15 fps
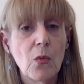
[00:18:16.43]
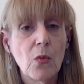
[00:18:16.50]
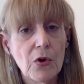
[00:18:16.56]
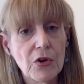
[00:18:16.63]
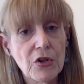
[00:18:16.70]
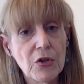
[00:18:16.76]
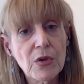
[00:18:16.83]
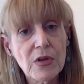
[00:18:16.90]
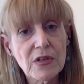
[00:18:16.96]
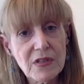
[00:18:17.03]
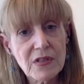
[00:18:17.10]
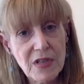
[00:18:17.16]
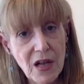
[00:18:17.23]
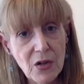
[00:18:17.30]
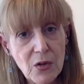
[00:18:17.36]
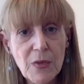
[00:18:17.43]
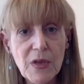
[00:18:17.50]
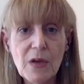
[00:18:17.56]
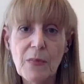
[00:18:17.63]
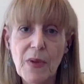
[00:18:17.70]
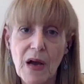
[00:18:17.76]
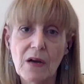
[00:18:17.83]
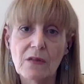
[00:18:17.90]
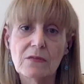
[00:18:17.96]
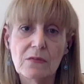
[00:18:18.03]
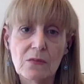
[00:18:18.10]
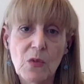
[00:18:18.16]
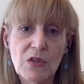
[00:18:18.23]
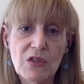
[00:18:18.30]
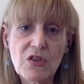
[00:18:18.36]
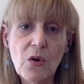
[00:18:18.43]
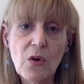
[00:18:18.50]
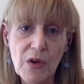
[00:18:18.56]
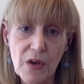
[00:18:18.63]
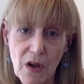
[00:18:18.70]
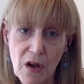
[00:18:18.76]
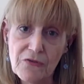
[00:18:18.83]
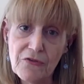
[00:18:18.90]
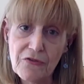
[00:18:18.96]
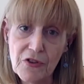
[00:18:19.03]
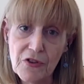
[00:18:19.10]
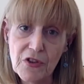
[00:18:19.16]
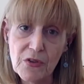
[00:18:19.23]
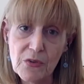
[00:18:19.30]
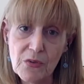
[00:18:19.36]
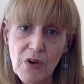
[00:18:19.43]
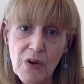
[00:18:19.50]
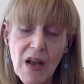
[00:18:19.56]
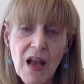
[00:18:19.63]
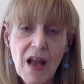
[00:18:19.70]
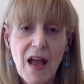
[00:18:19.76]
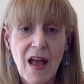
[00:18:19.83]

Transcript: where you can tell me about what's going on for you,